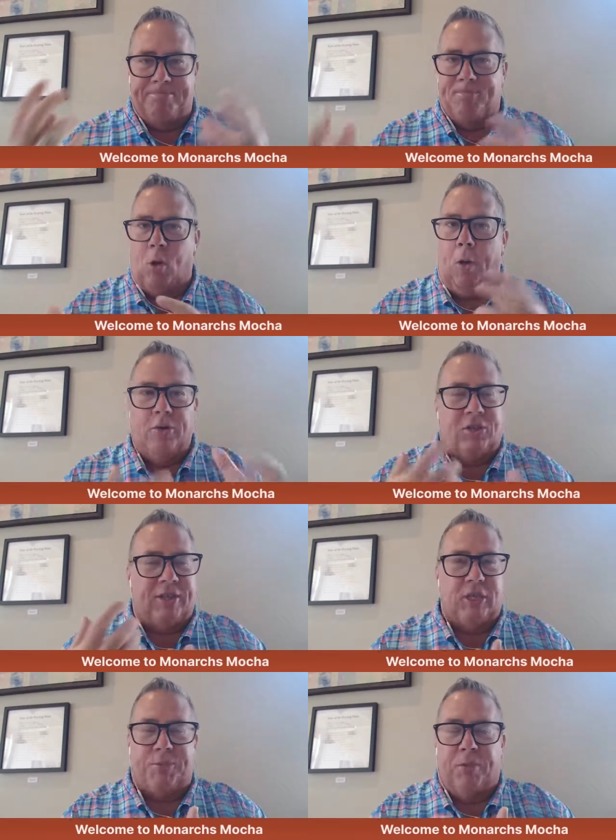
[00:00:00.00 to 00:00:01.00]
all those
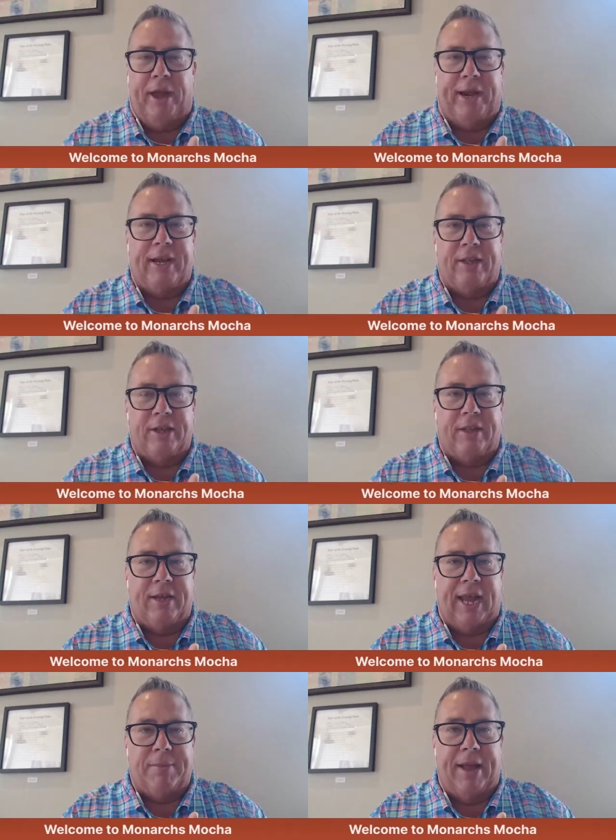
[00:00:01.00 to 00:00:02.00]
things playing into the
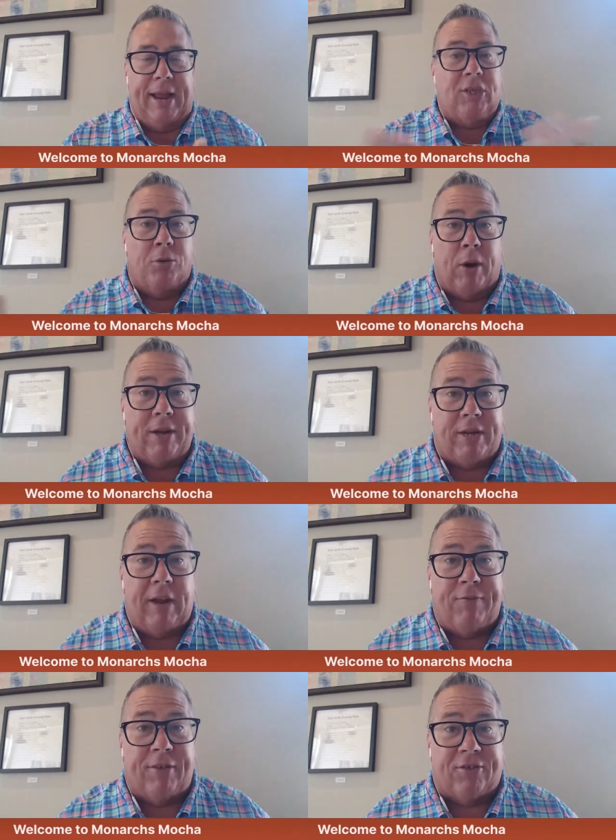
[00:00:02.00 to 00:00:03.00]
game. And some great
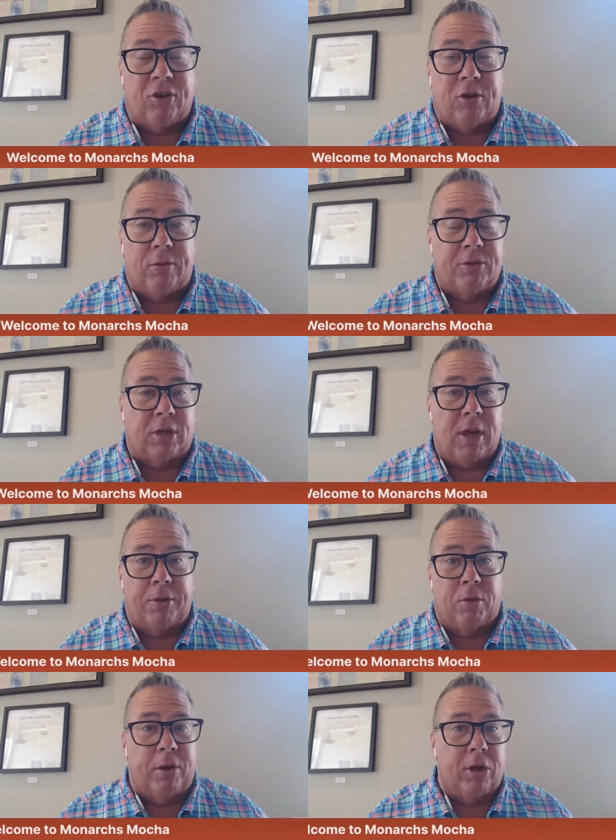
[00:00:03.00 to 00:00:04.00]
defense, too. It was a
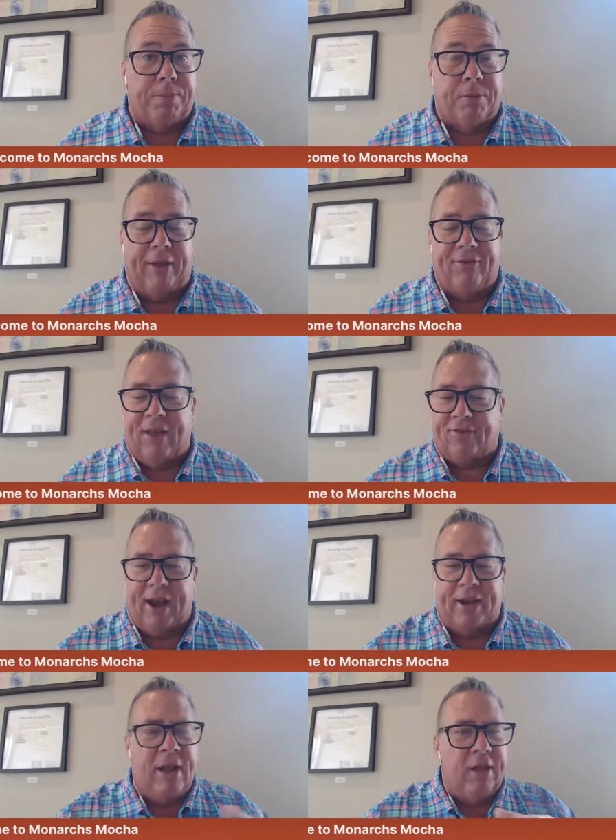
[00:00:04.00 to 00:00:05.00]
couple of really good plays last
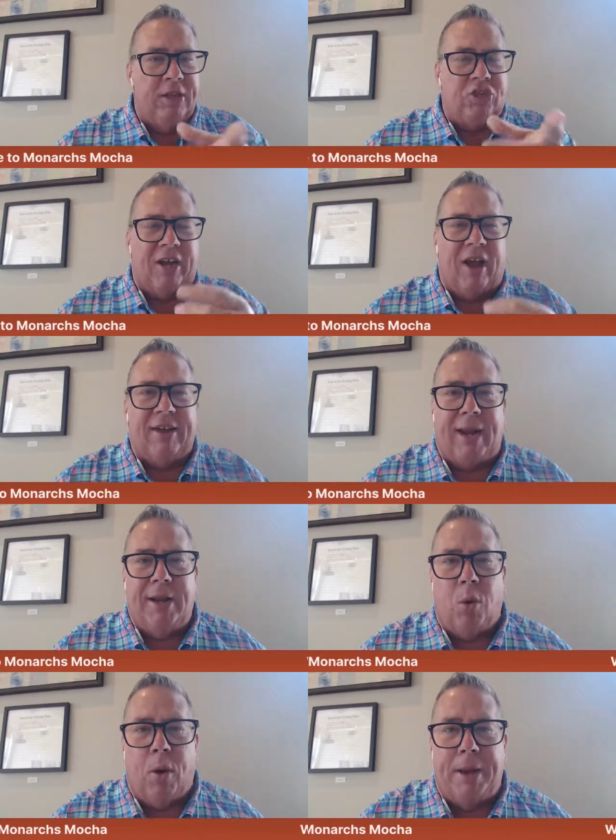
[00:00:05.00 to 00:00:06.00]
night. Let's check out game
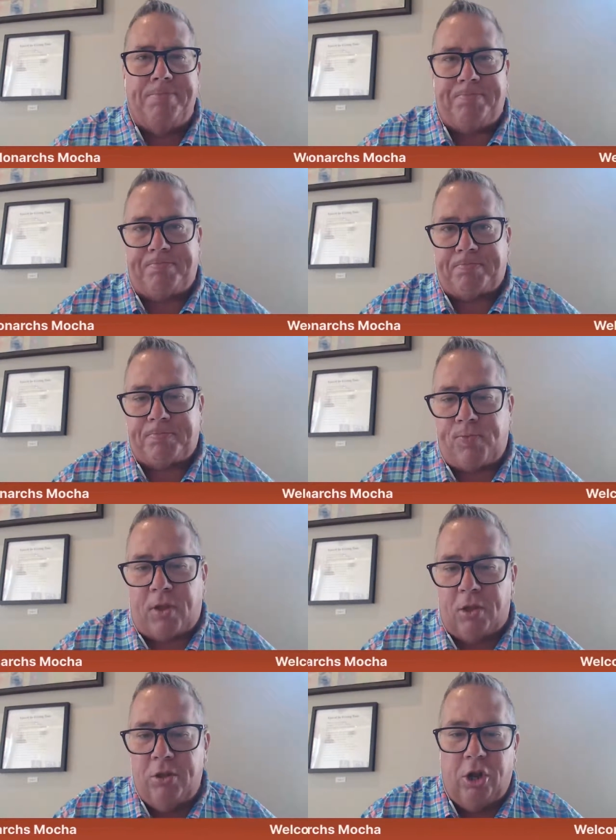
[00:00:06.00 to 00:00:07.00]
number 1.
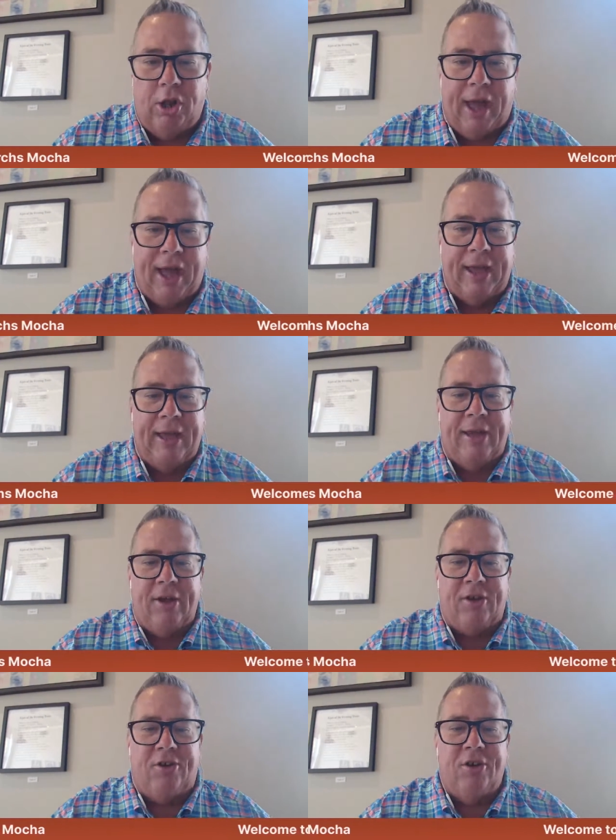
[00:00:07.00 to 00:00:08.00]
Little
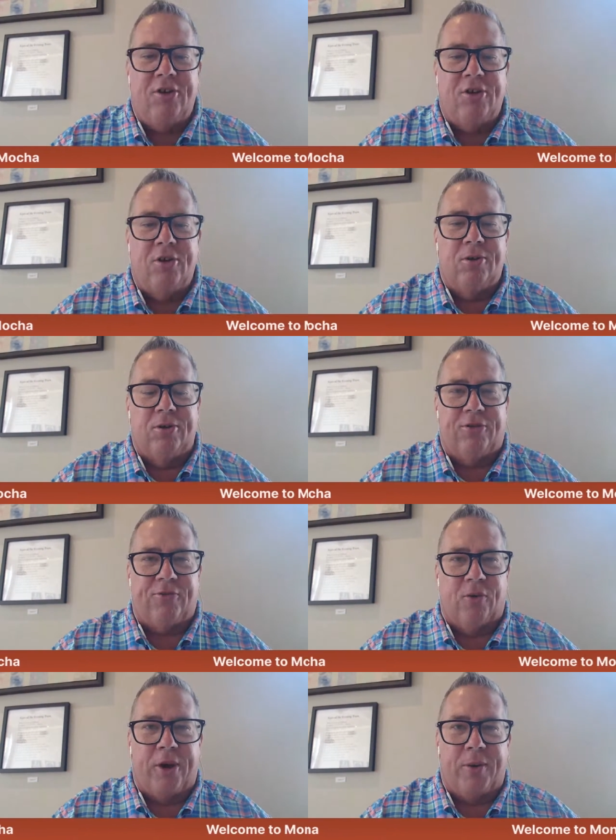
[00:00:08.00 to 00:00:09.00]
good news
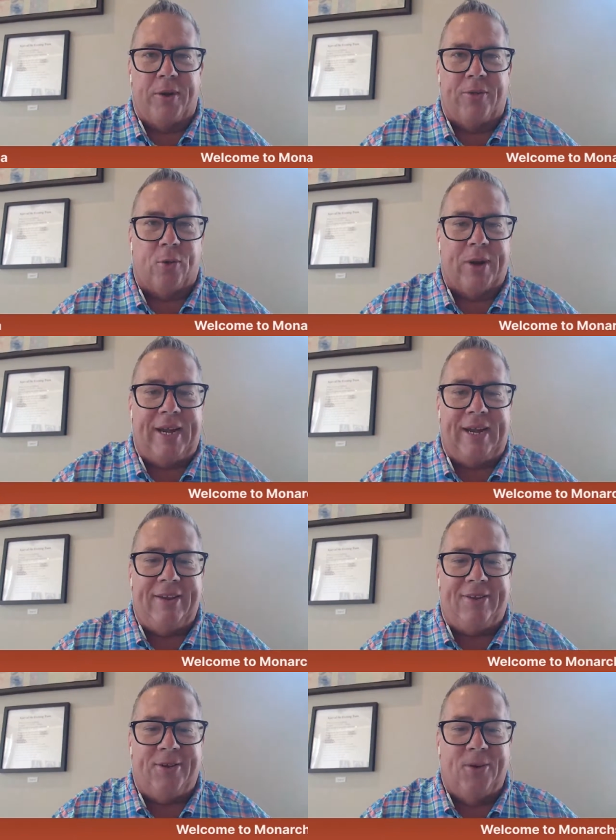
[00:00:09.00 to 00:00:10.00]
for you in 3,
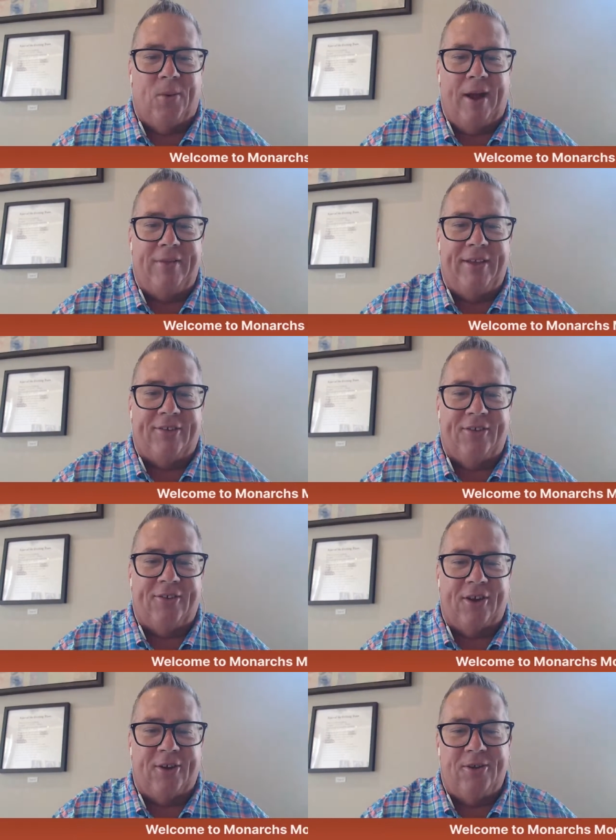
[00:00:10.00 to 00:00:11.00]
2, 1. This
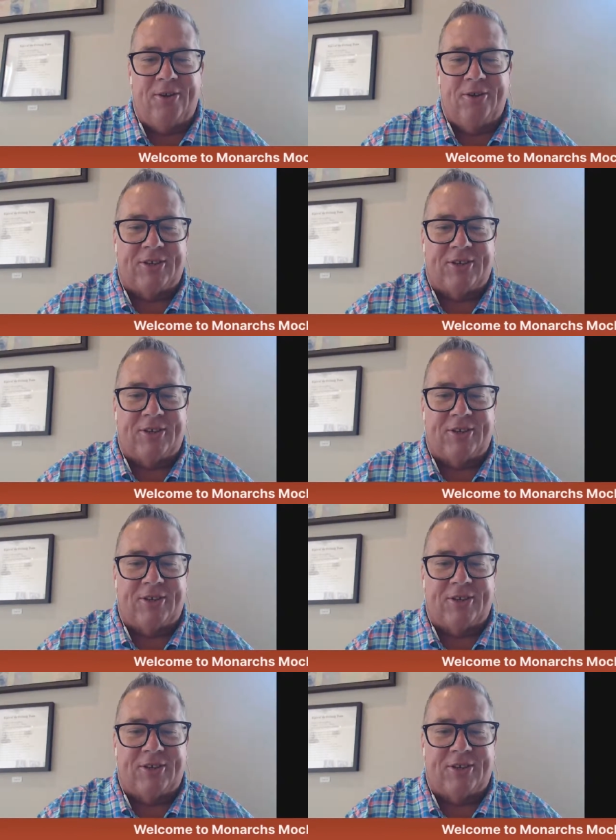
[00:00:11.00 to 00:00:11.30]
is good news